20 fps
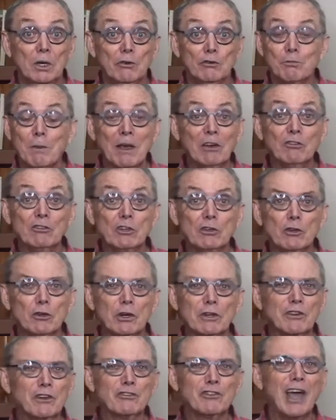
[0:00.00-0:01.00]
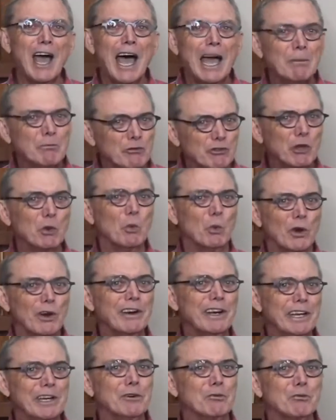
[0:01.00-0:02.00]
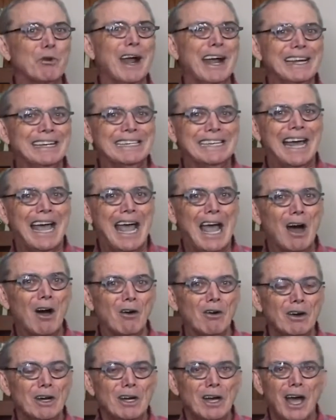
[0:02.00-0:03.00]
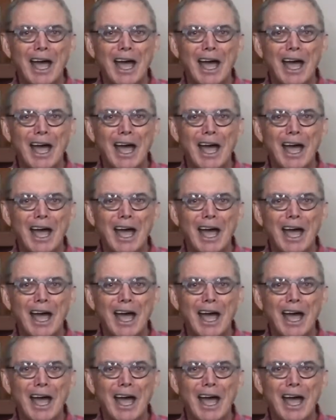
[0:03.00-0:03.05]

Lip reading: especially during the times that we're in right now.